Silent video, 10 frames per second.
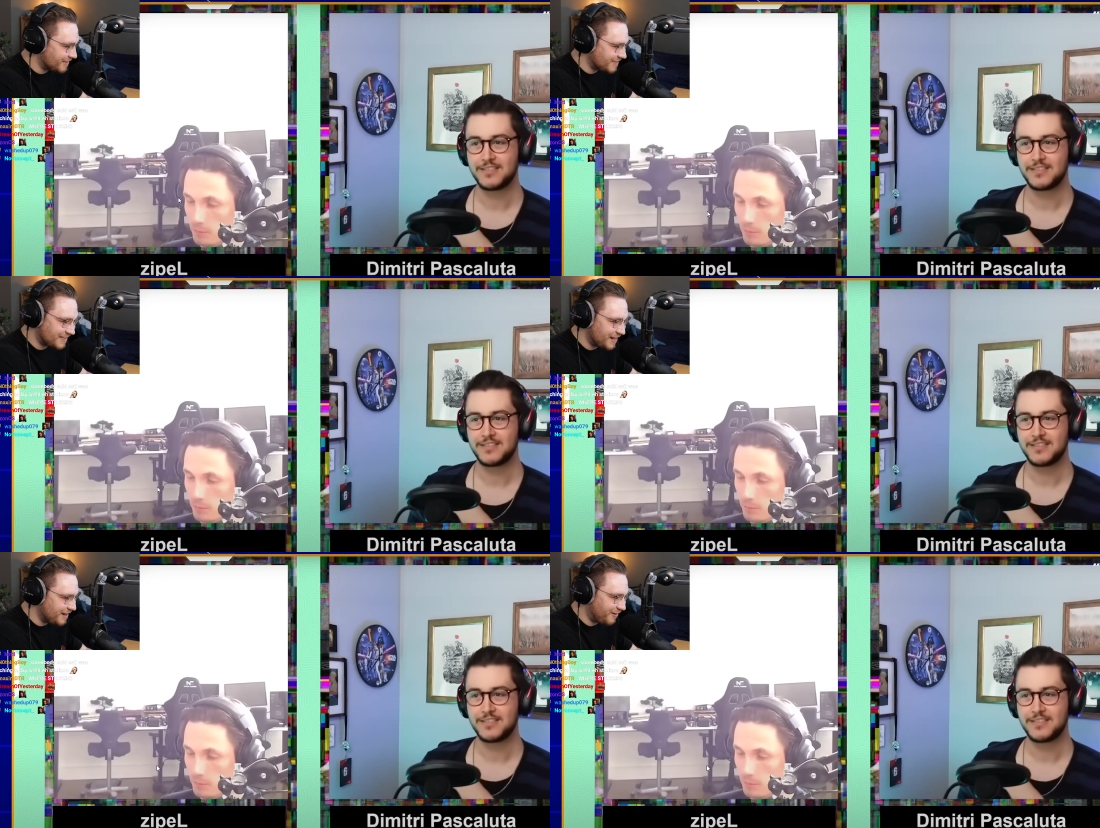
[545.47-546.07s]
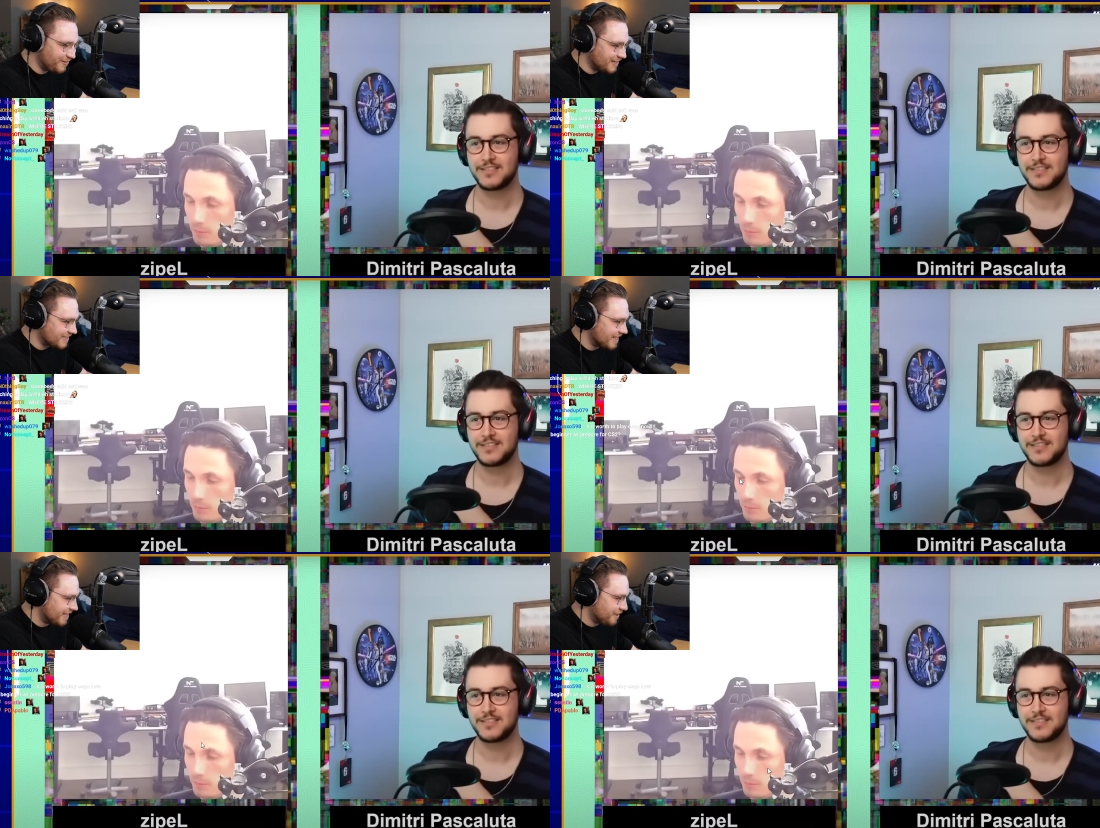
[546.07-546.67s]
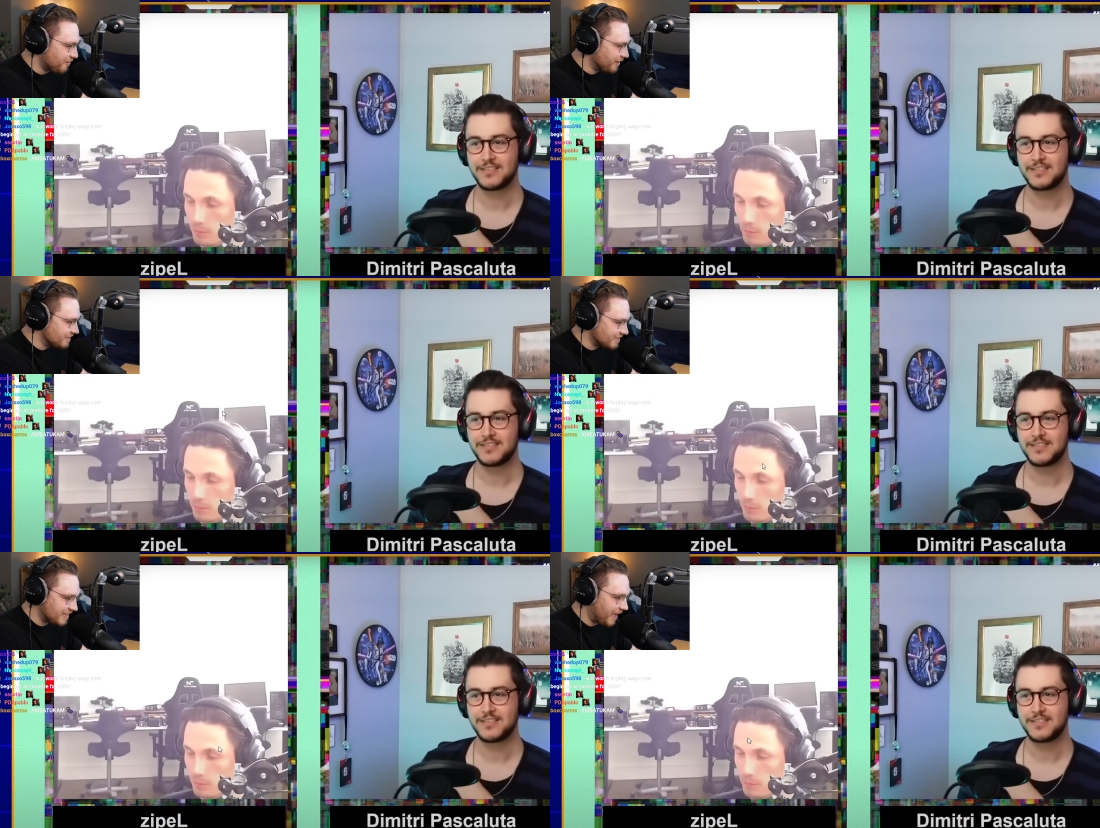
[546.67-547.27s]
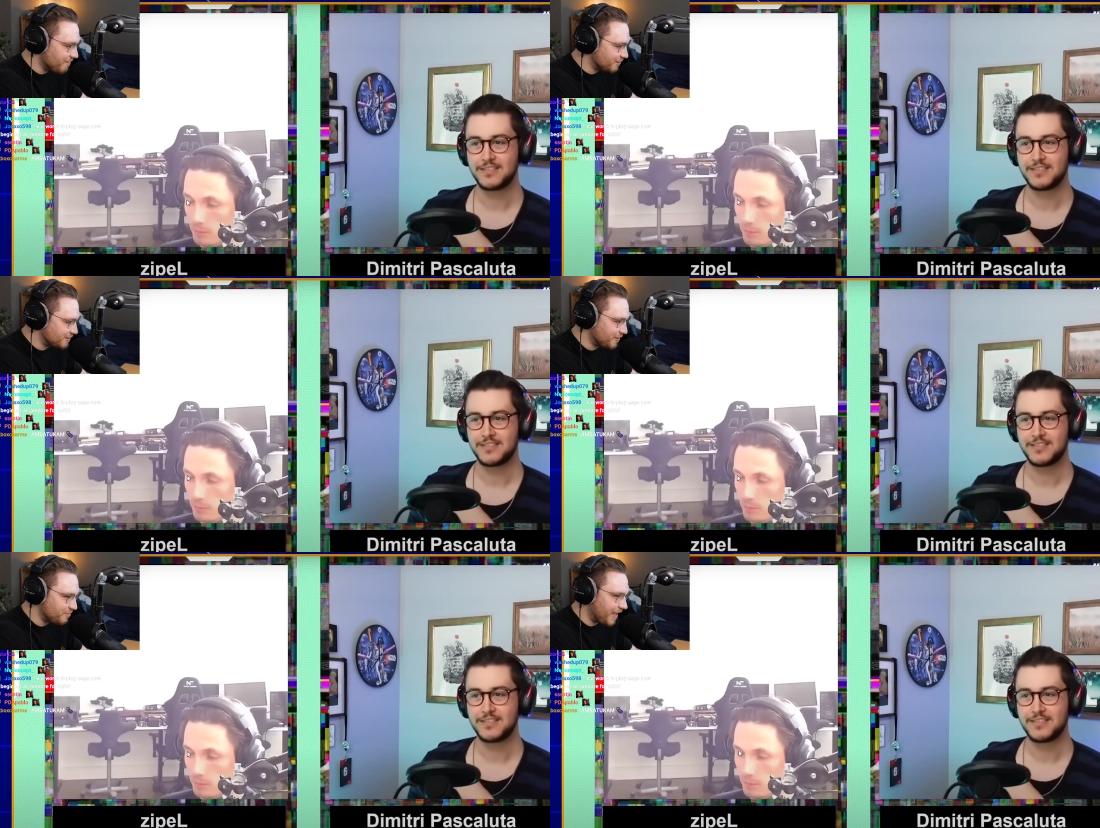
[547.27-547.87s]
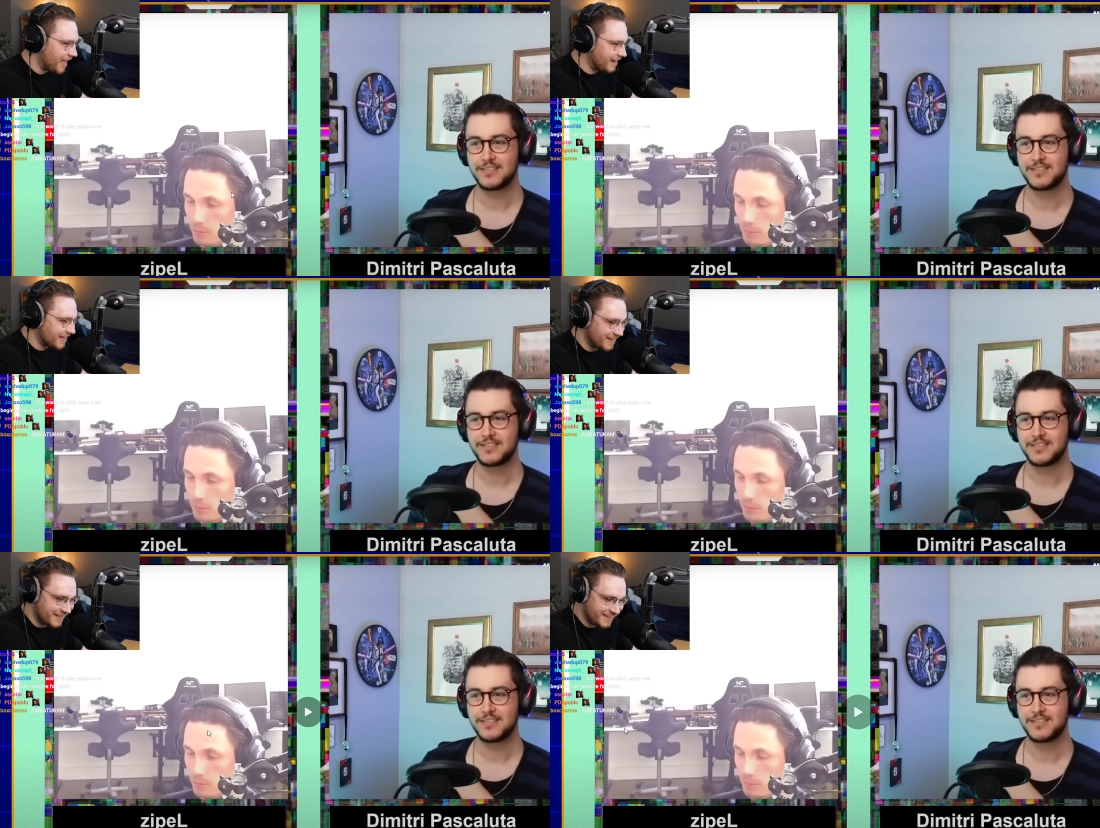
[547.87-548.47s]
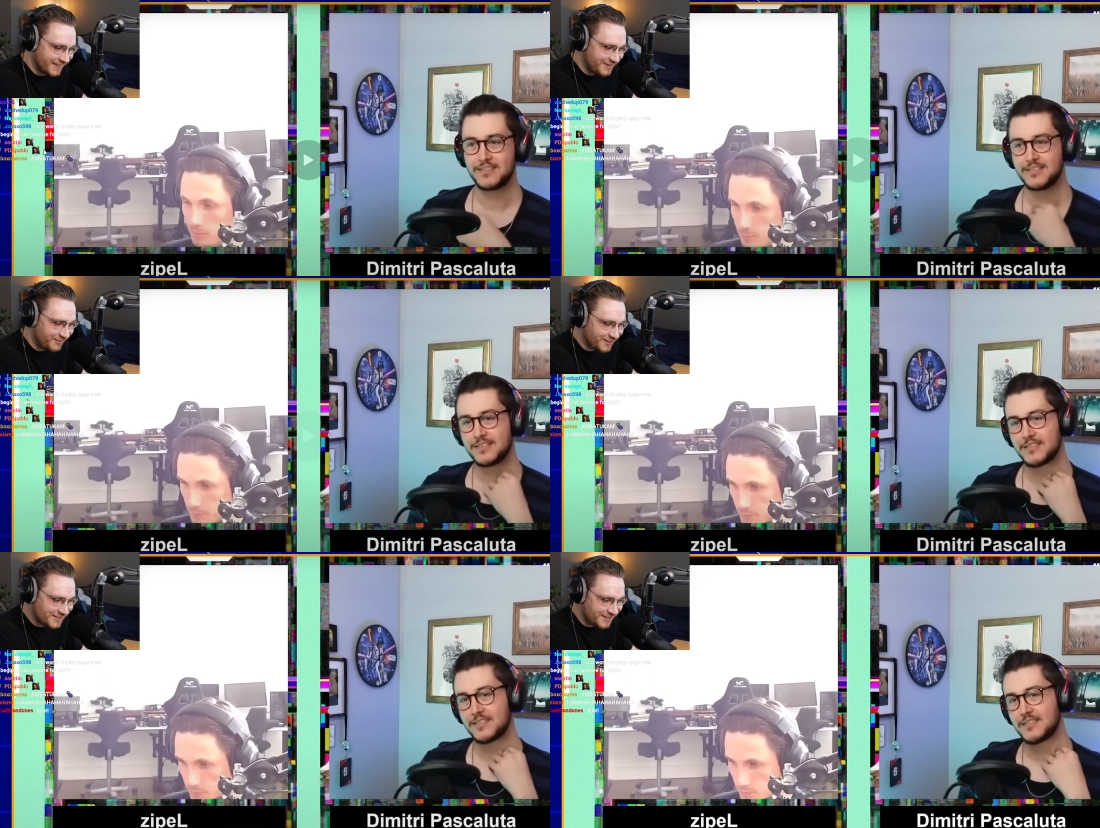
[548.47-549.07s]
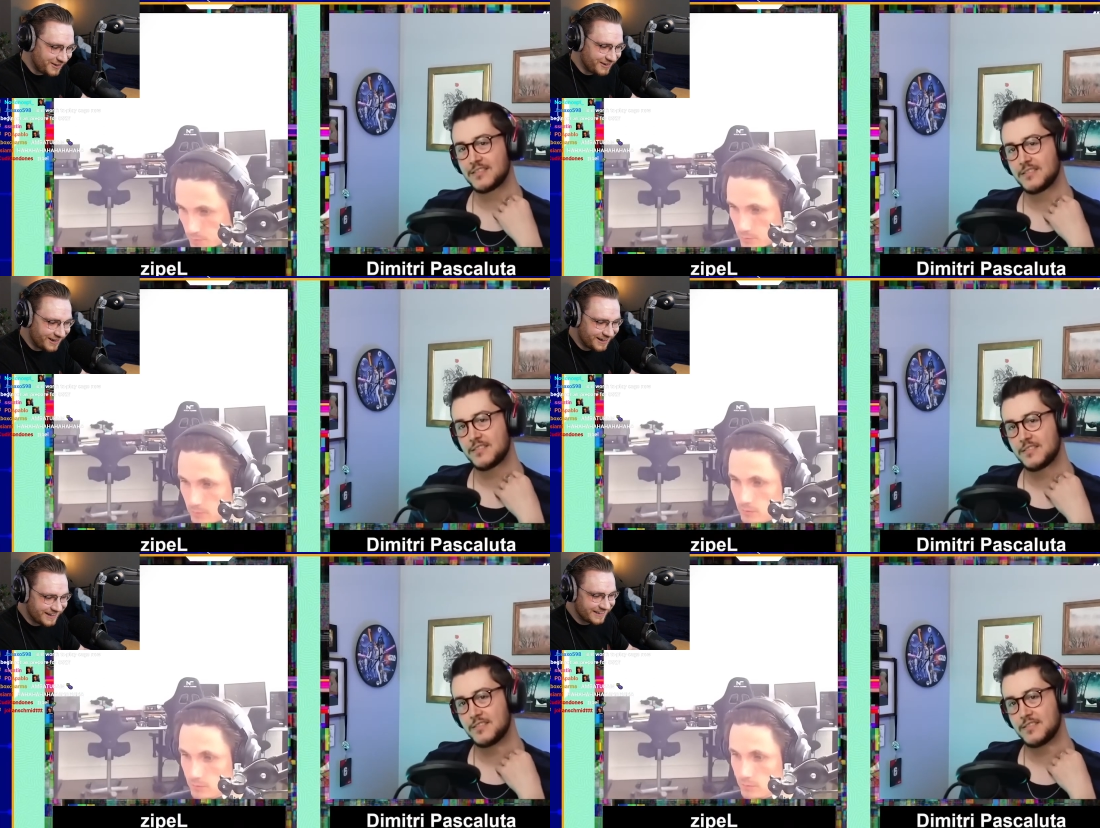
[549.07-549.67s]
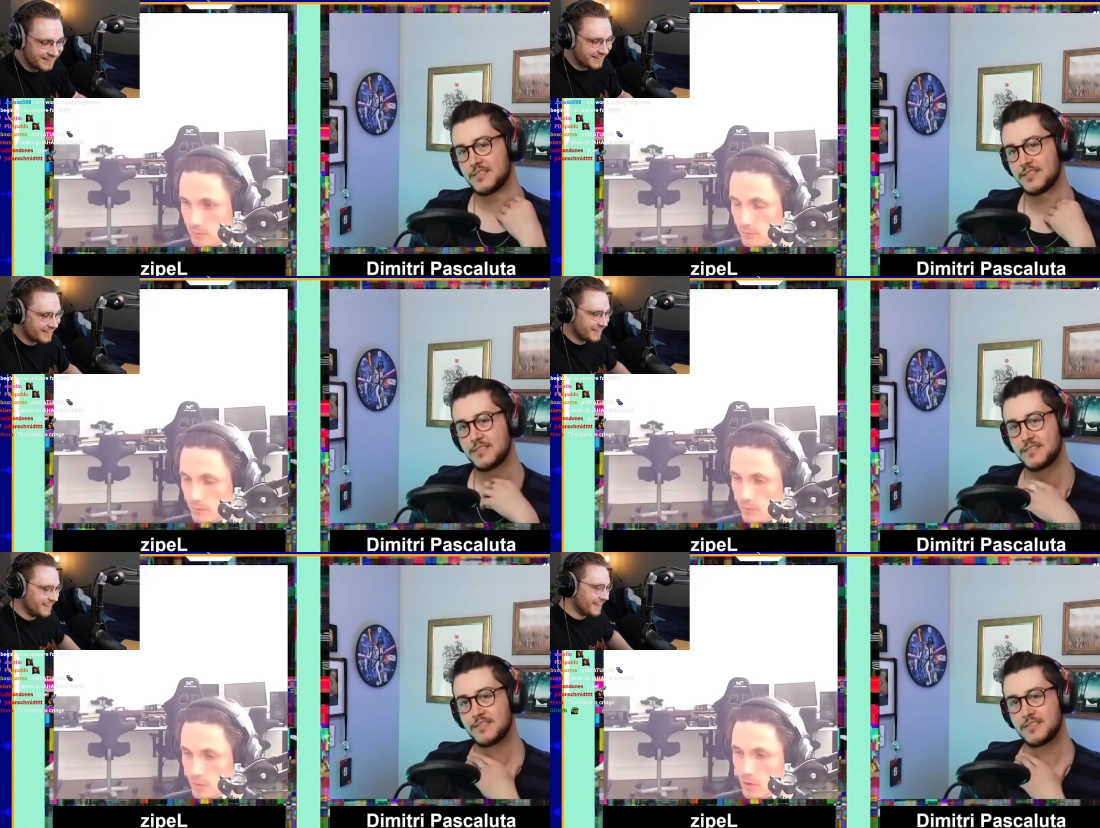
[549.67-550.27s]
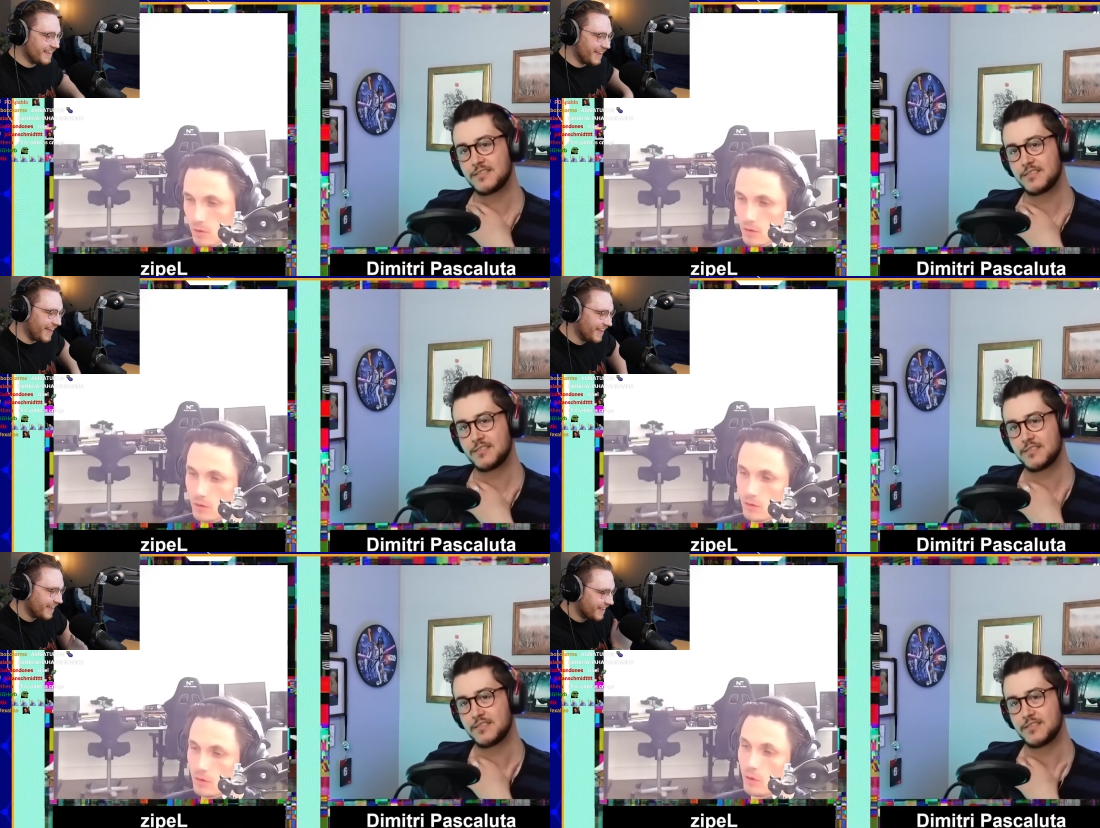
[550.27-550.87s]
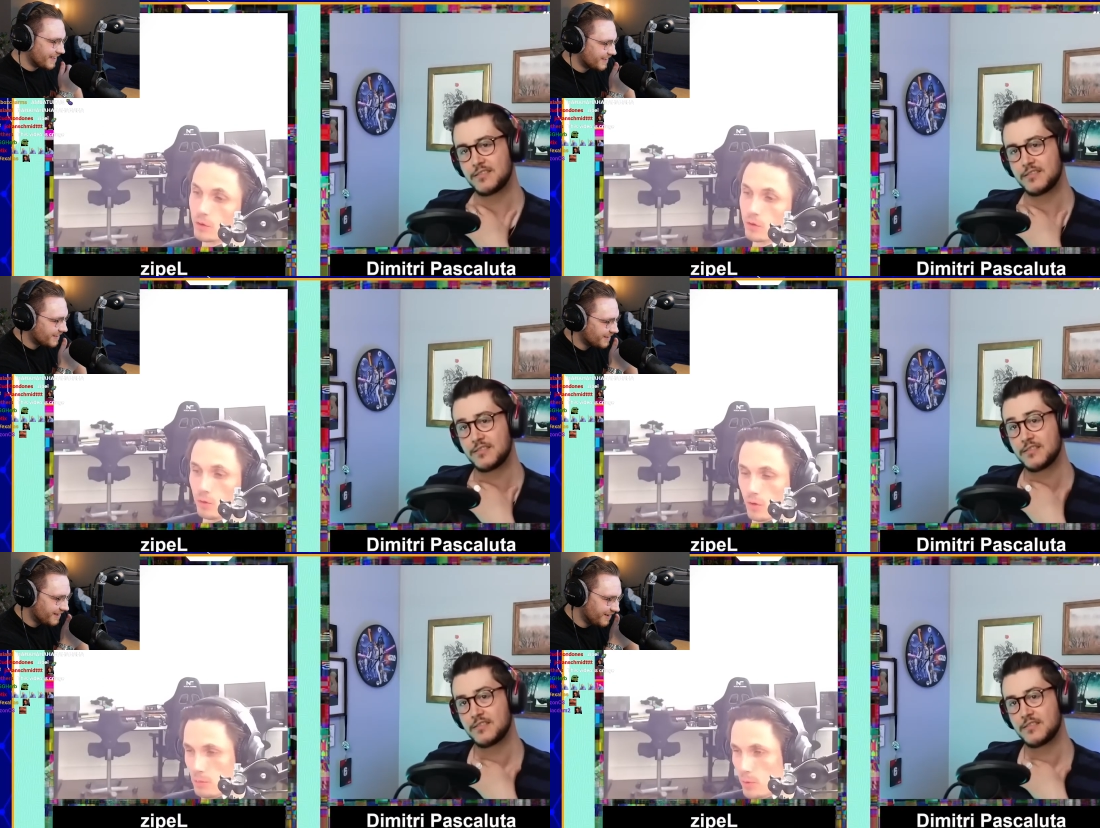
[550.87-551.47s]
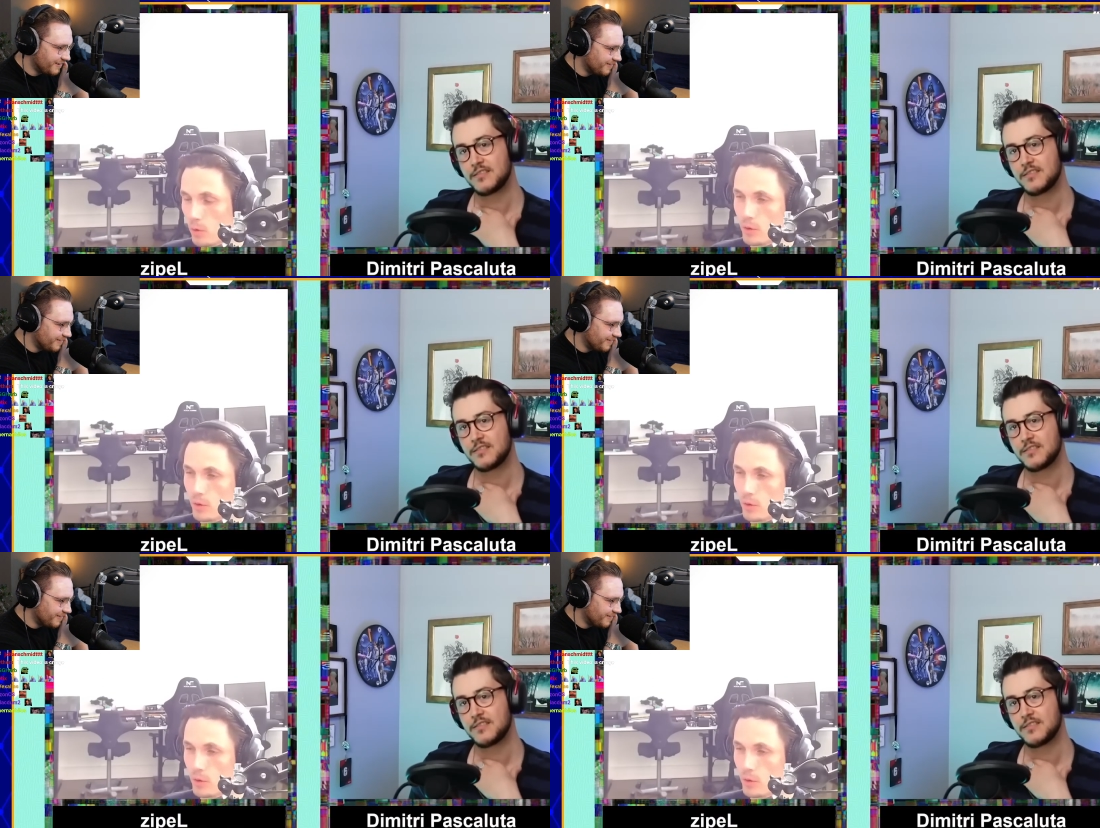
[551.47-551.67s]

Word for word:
Speaker 1: it still always? Why does this cam look so bad?
Speaker 2: So if I'm muted, for those who don't know, Zip is a skin trader, content